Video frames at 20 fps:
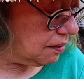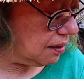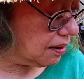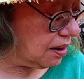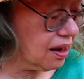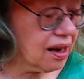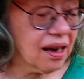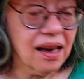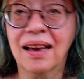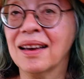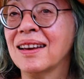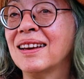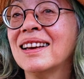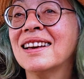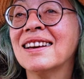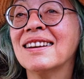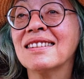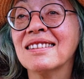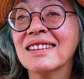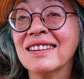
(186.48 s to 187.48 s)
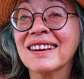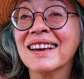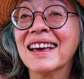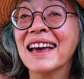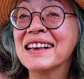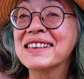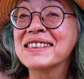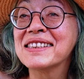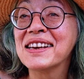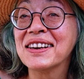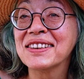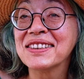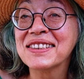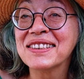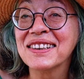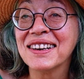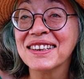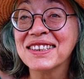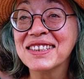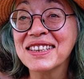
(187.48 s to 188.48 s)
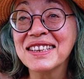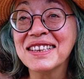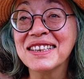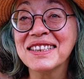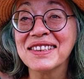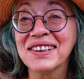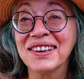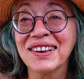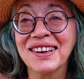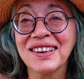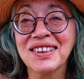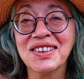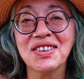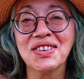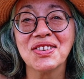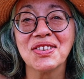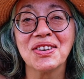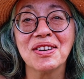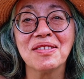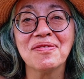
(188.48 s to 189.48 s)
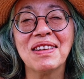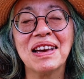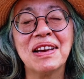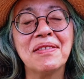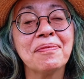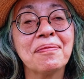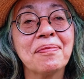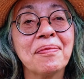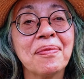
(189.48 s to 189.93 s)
Okay, the cat's outside. She decided to join me.